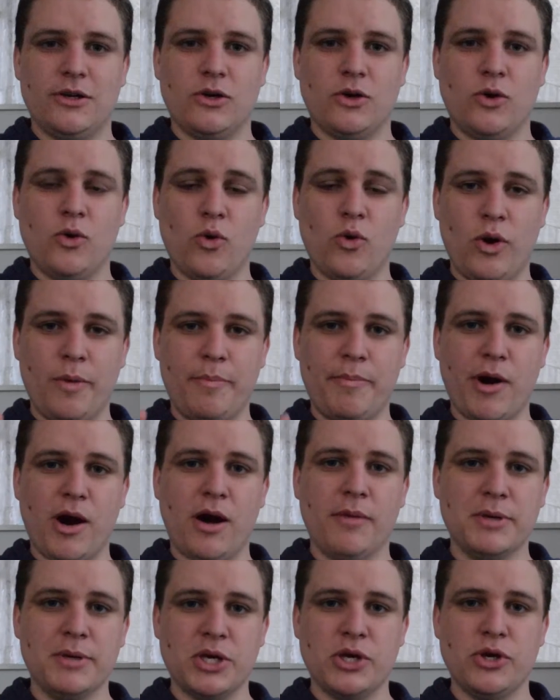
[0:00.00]
call a
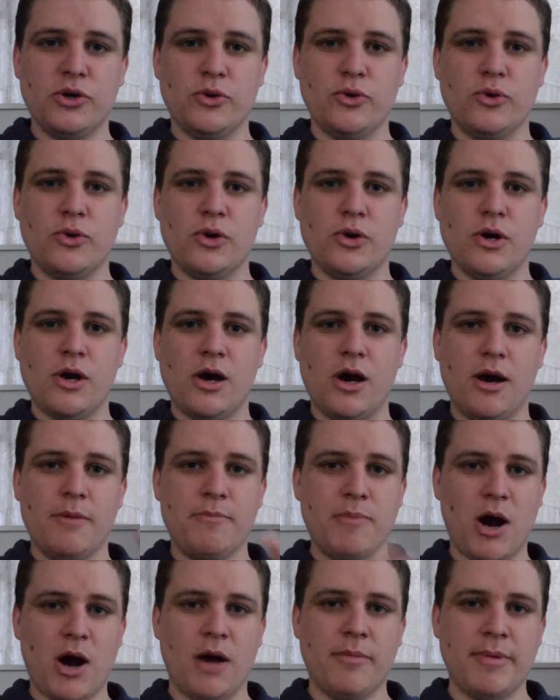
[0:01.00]
barbecue
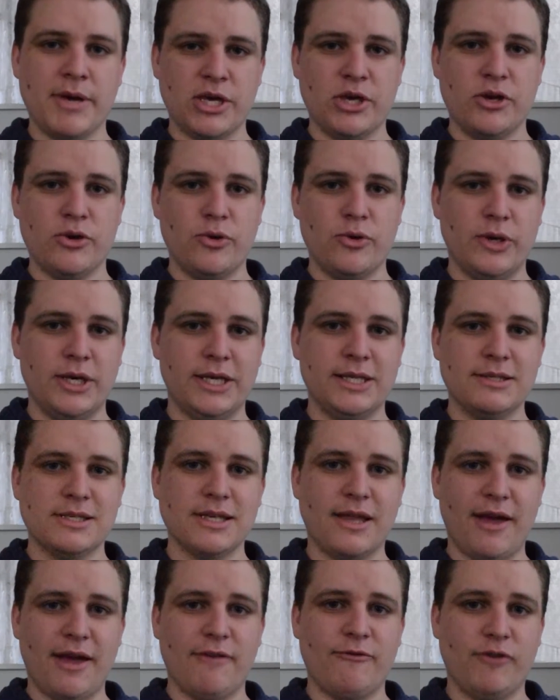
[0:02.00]
in
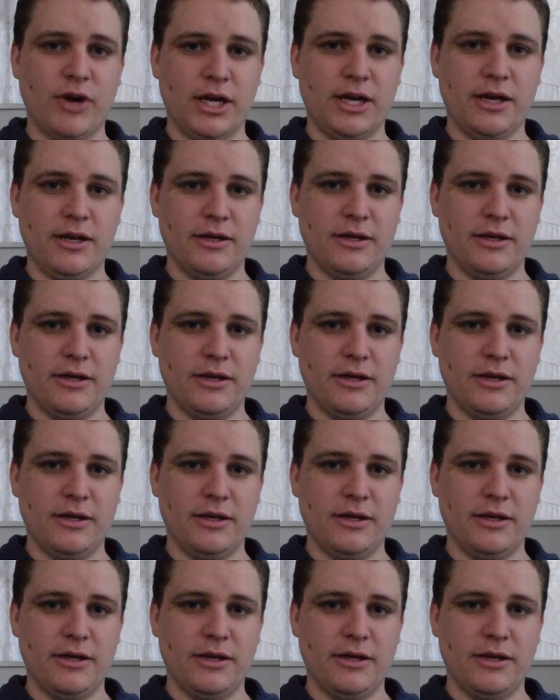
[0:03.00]
South Africa.